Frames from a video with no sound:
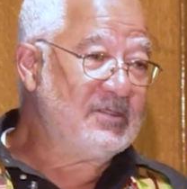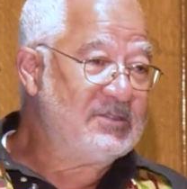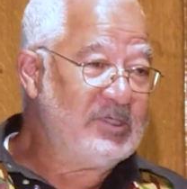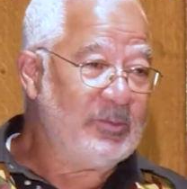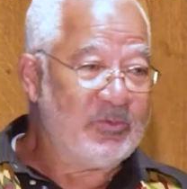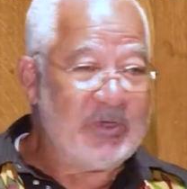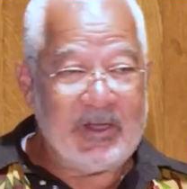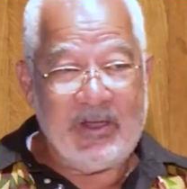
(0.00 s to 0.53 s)

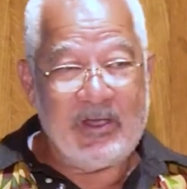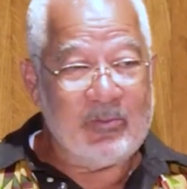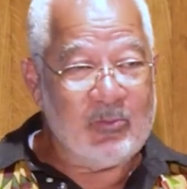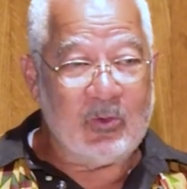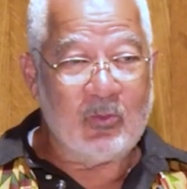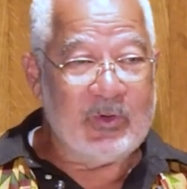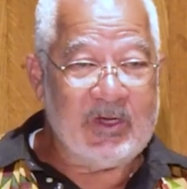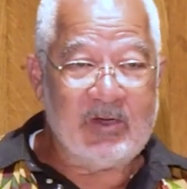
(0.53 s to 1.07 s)
chipped ham
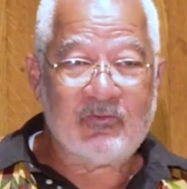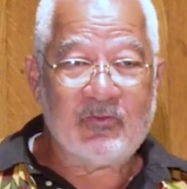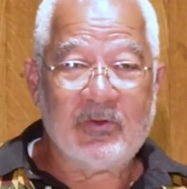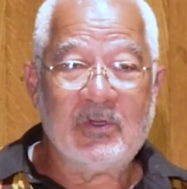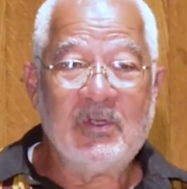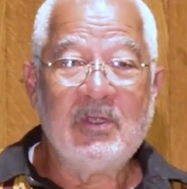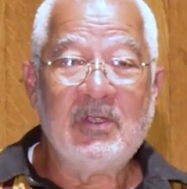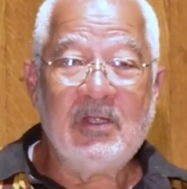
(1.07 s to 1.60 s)
or whatever,
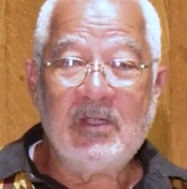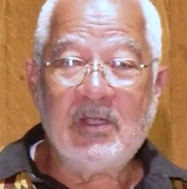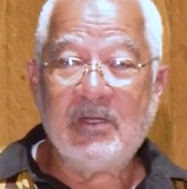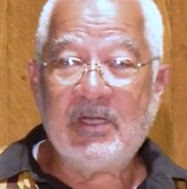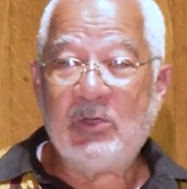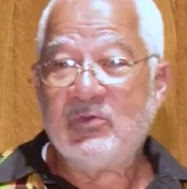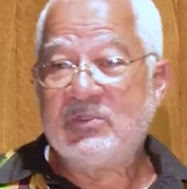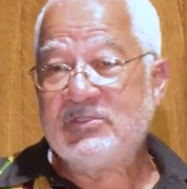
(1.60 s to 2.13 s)
and
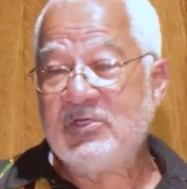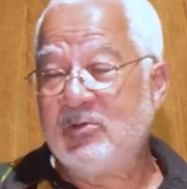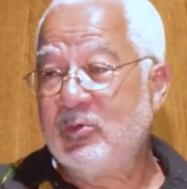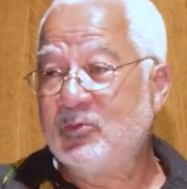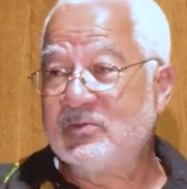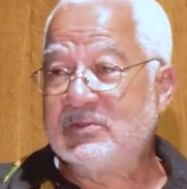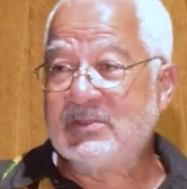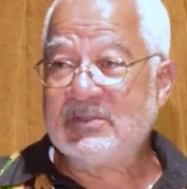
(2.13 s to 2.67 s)
they would tell him it
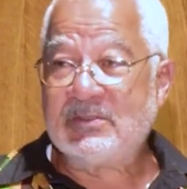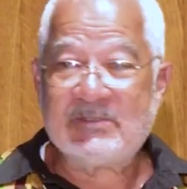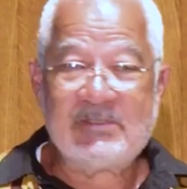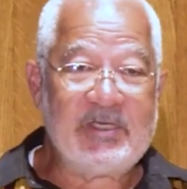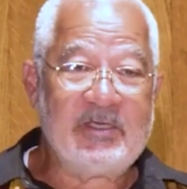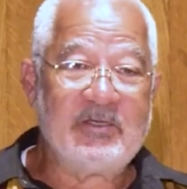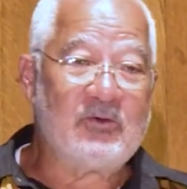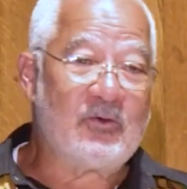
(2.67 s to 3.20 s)
was a
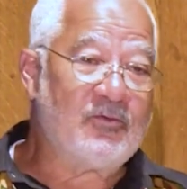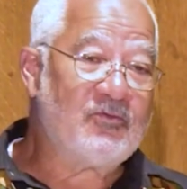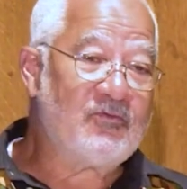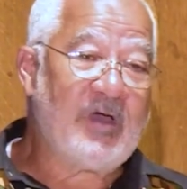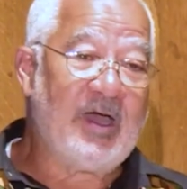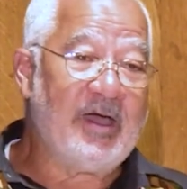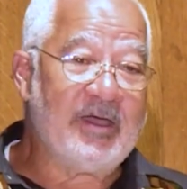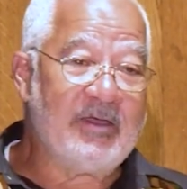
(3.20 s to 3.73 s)
10 or a
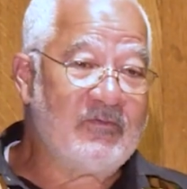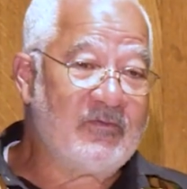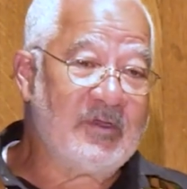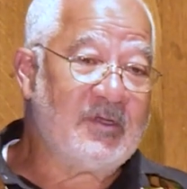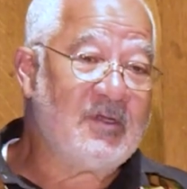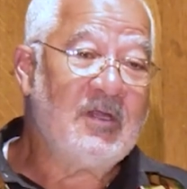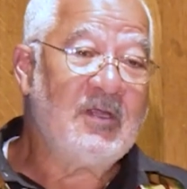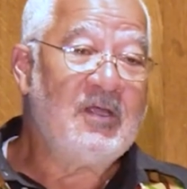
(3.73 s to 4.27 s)
5. And
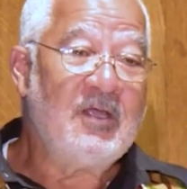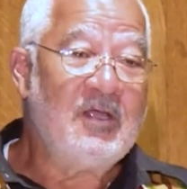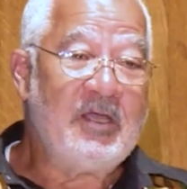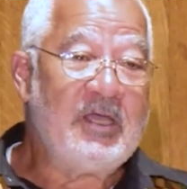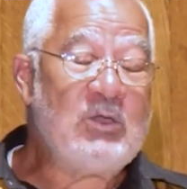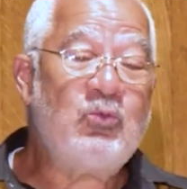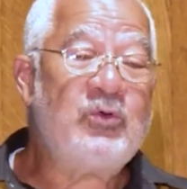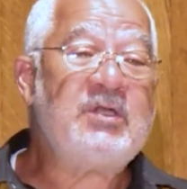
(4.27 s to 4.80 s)

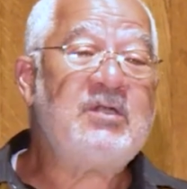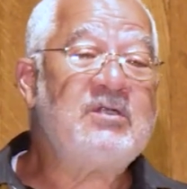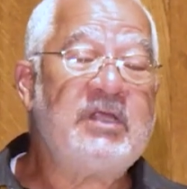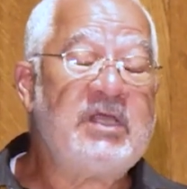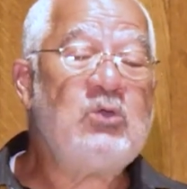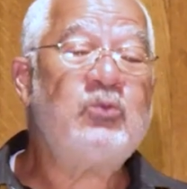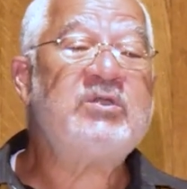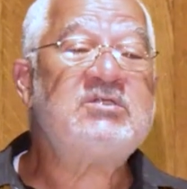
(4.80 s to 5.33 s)
he
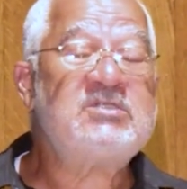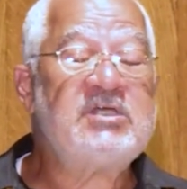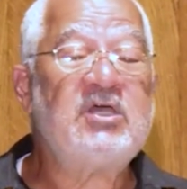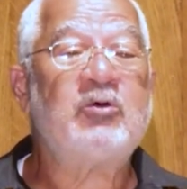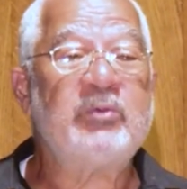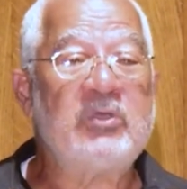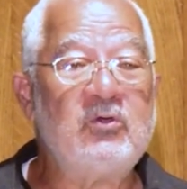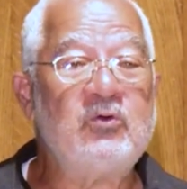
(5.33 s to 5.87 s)
wouldn't
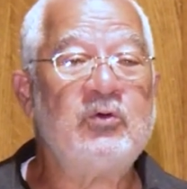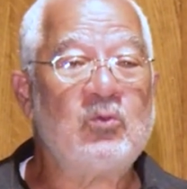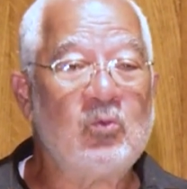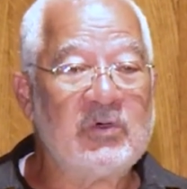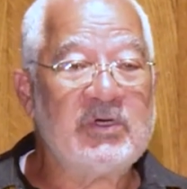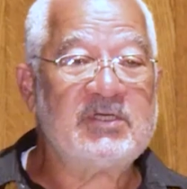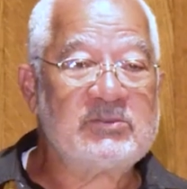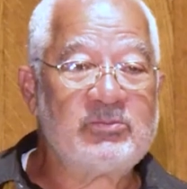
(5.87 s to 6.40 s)
tell me who it
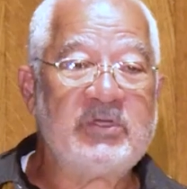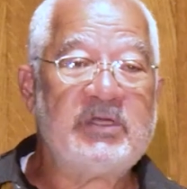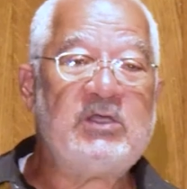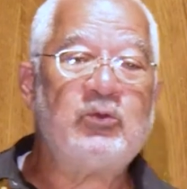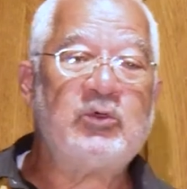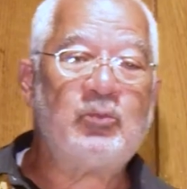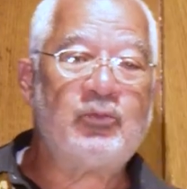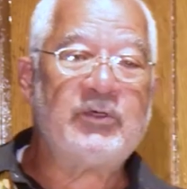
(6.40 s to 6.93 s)
was, but he
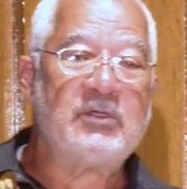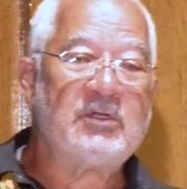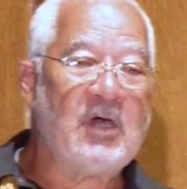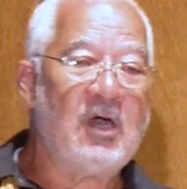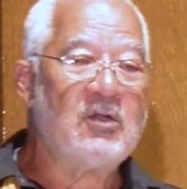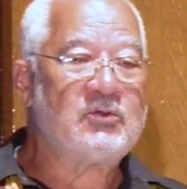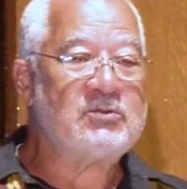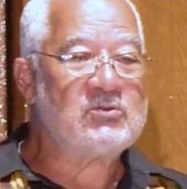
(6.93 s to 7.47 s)
would put
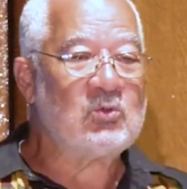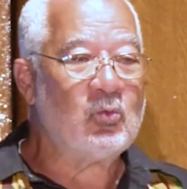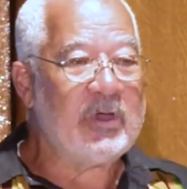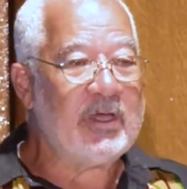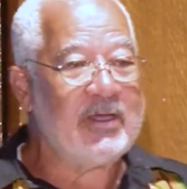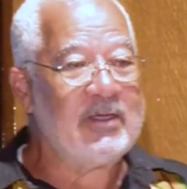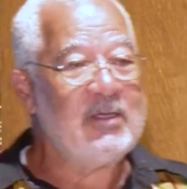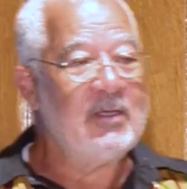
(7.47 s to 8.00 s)
dollars
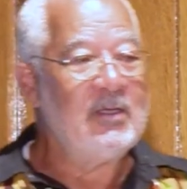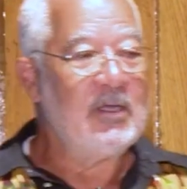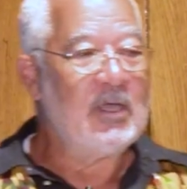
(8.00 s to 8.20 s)
away.